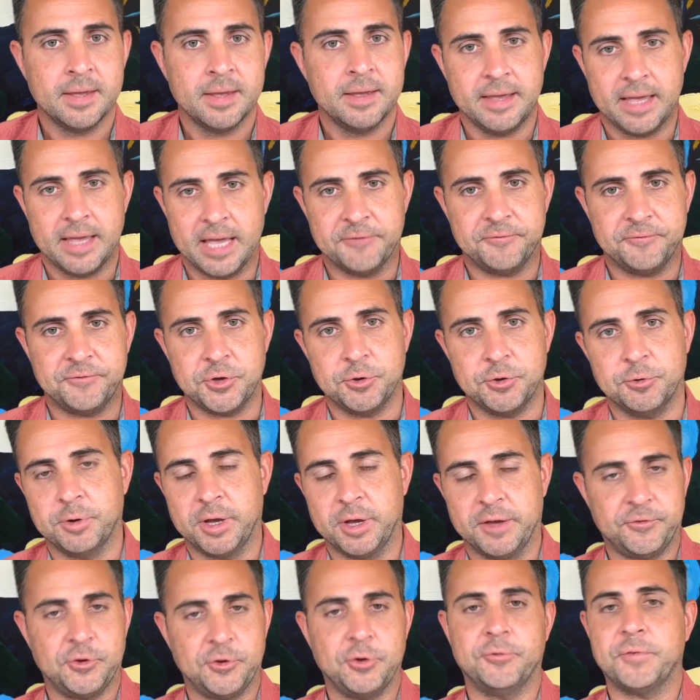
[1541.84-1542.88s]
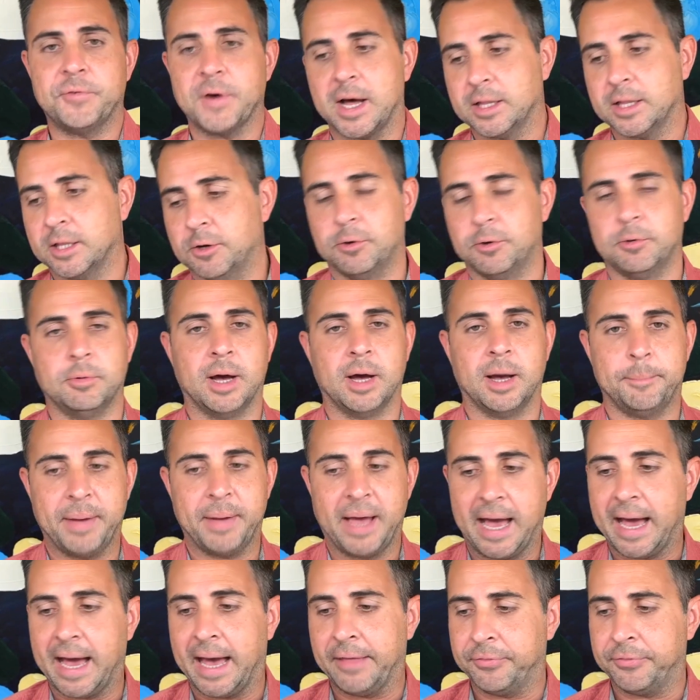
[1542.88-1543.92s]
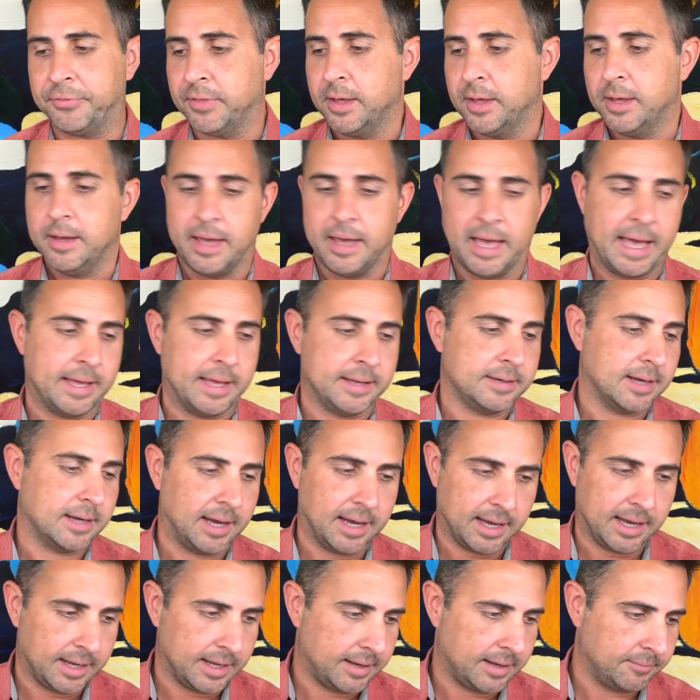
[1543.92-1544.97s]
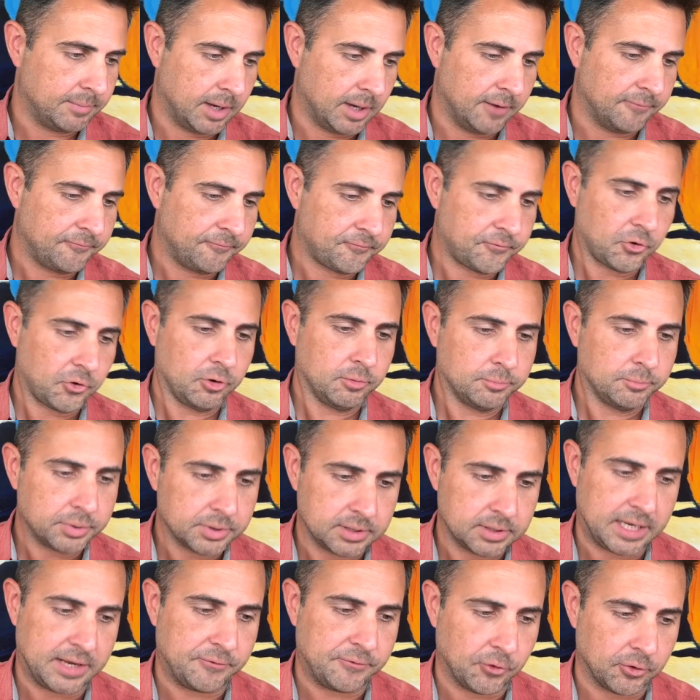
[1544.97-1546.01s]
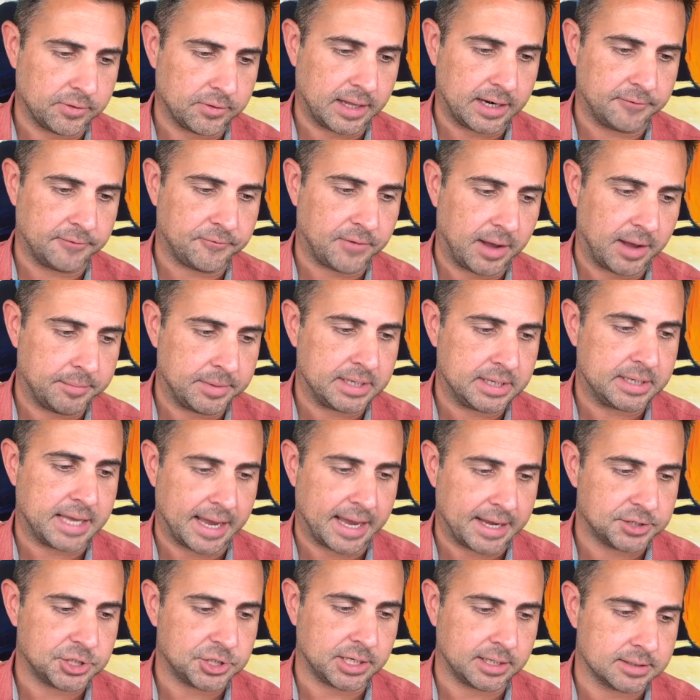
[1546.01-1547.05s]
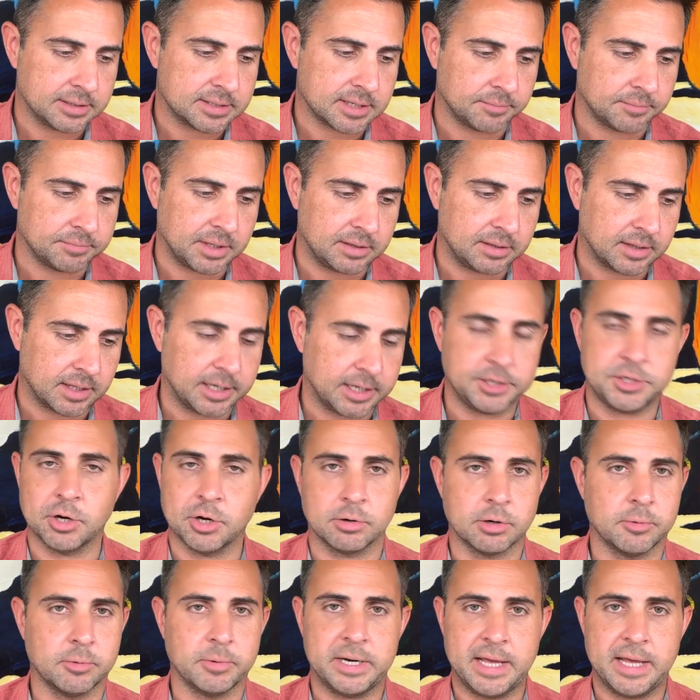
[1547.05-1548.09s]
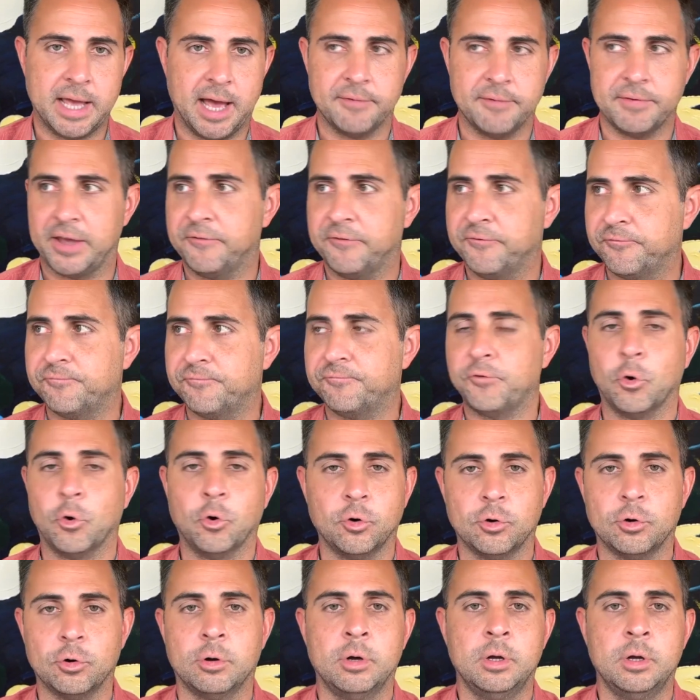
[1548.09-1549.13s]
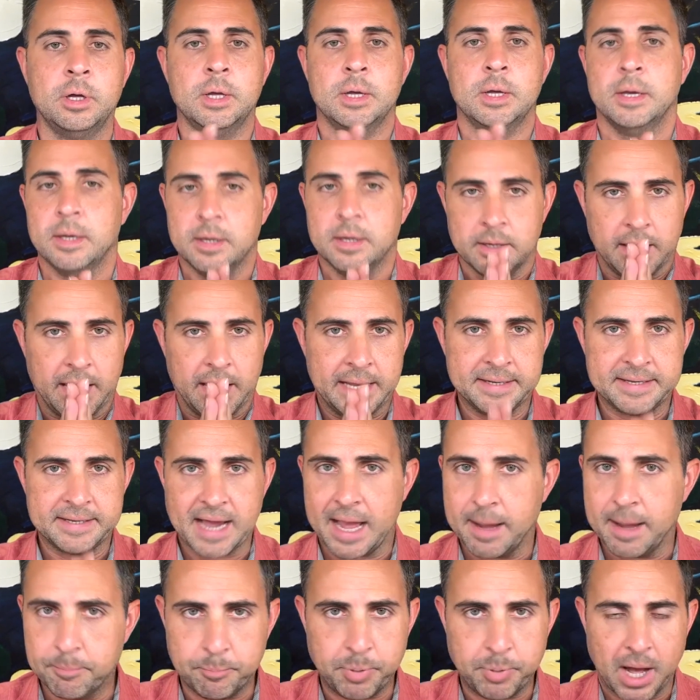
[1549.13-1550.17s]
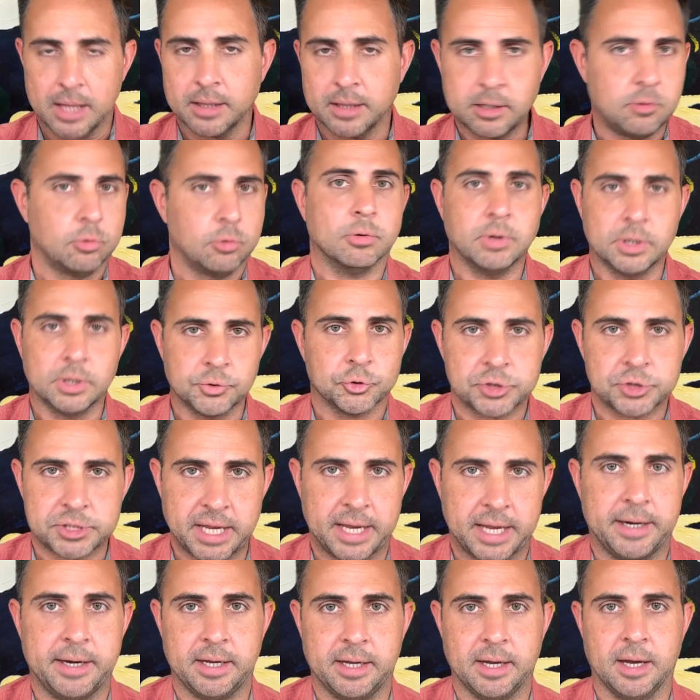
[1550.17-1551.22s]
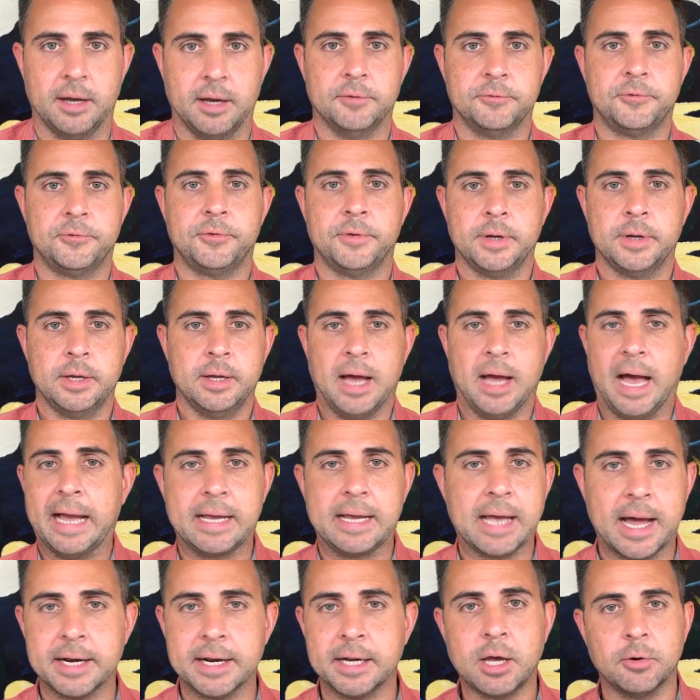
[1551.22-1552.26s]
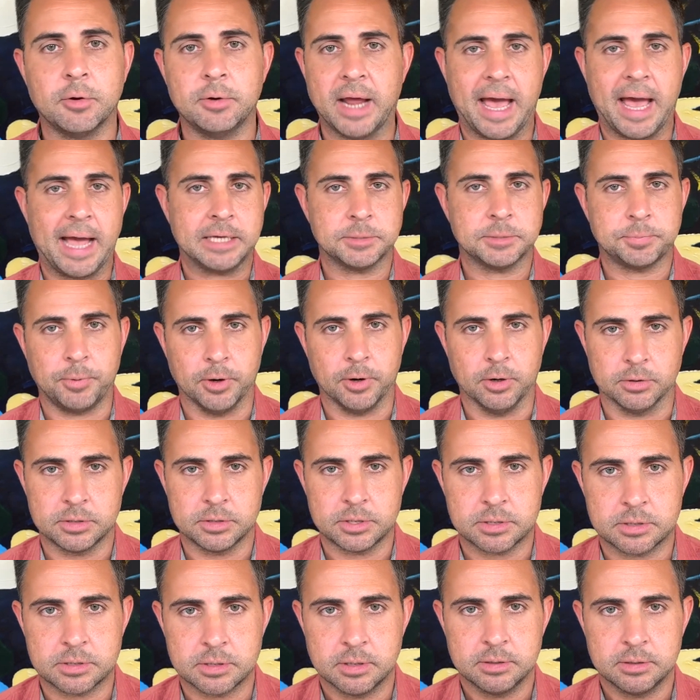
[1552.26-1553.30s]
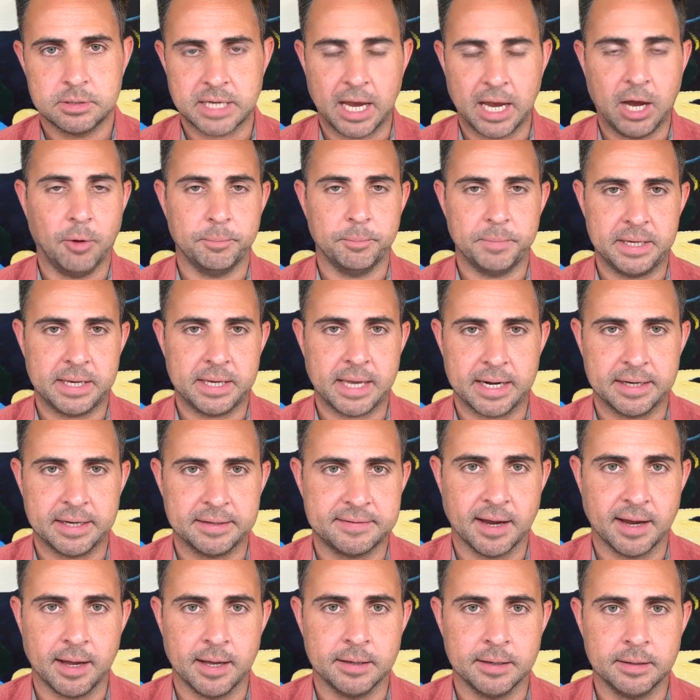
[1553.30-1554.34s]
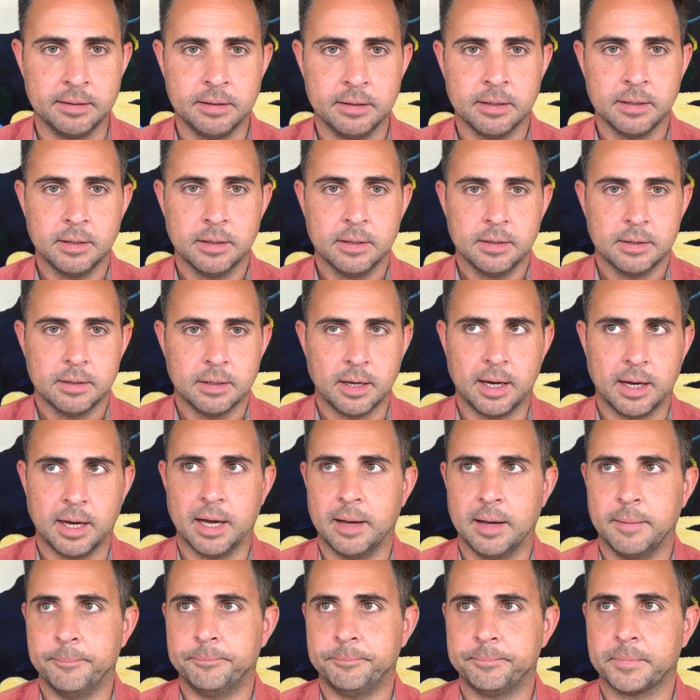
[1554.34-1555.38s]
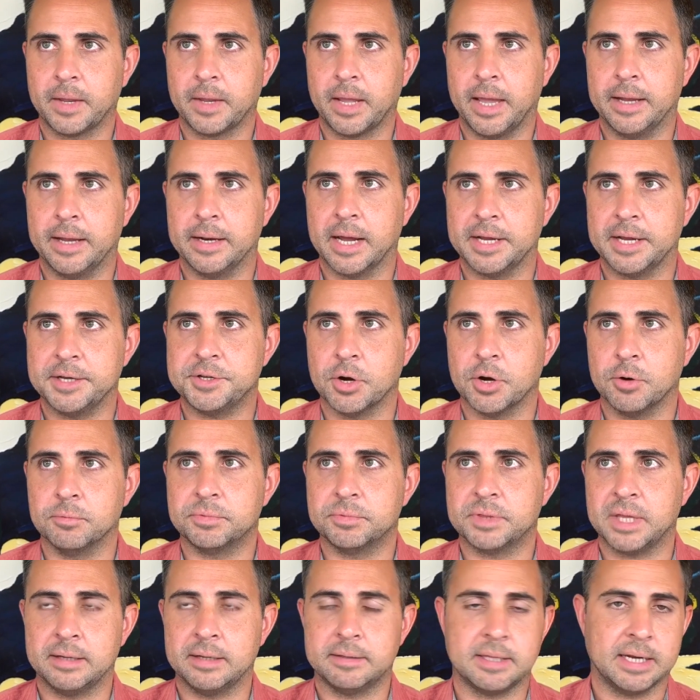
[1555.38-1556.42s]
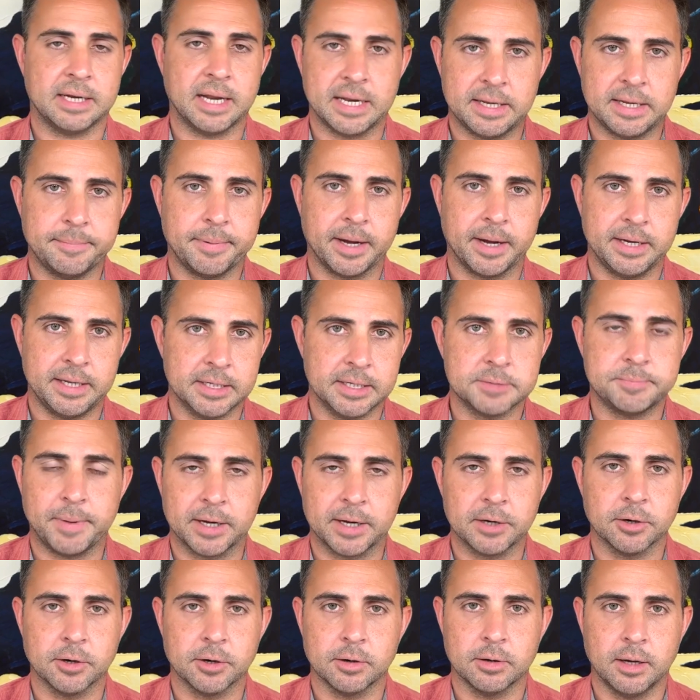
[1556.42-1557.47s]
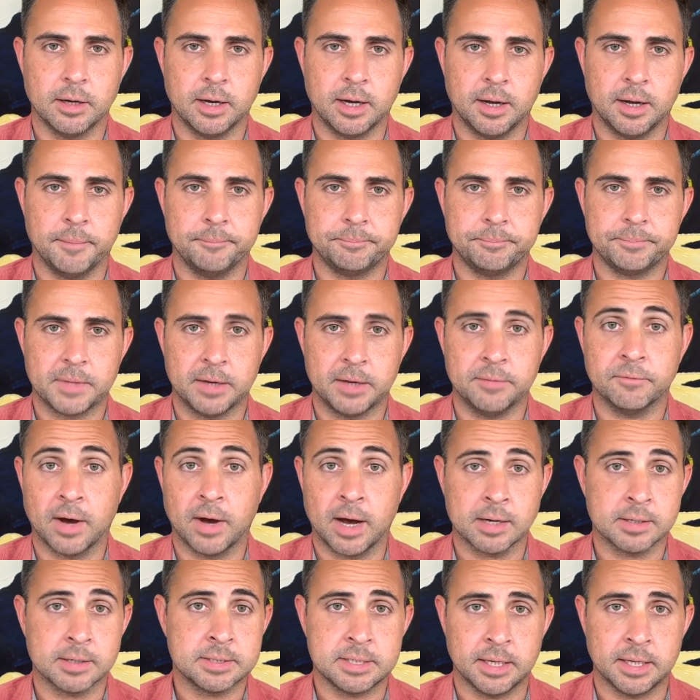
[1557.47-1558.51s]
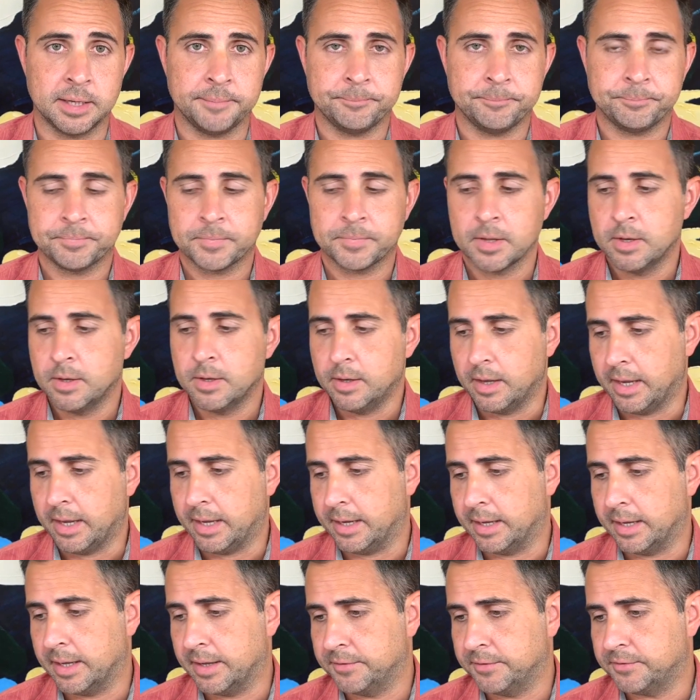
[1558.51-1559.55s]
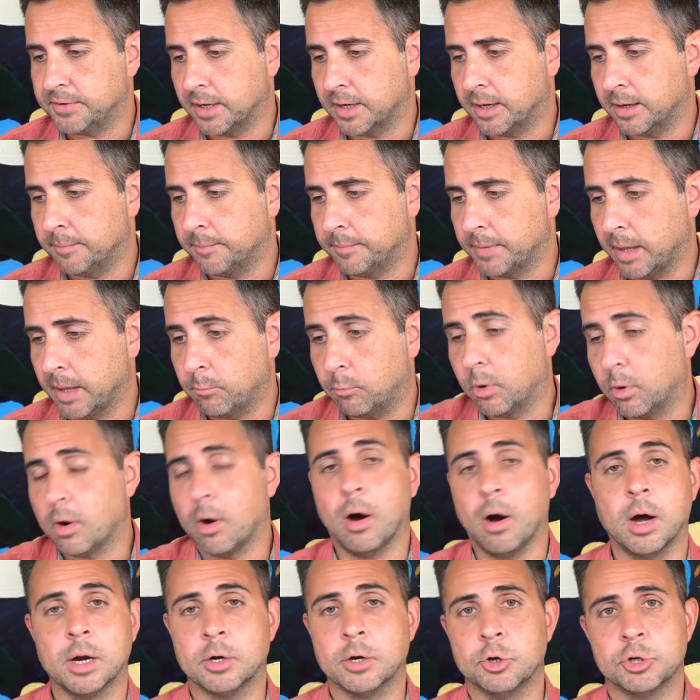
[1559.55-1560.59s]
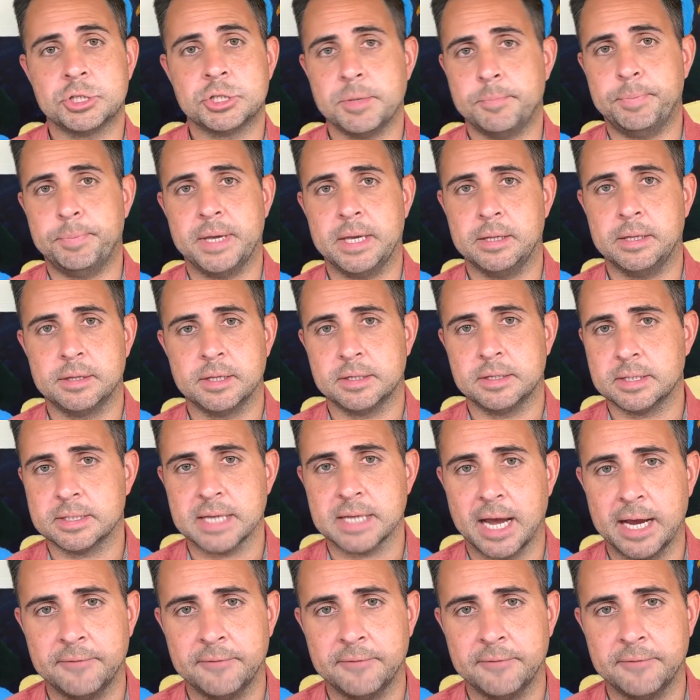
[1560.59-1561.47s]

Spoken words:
if you follow a path. And I am a firm believer that if I'm engaging in something that I don't already have a full and diabolical understanding of, I got to go to experts to help me get it done. And I don't think that anybody is better than Vodacy. And we're honored to be the design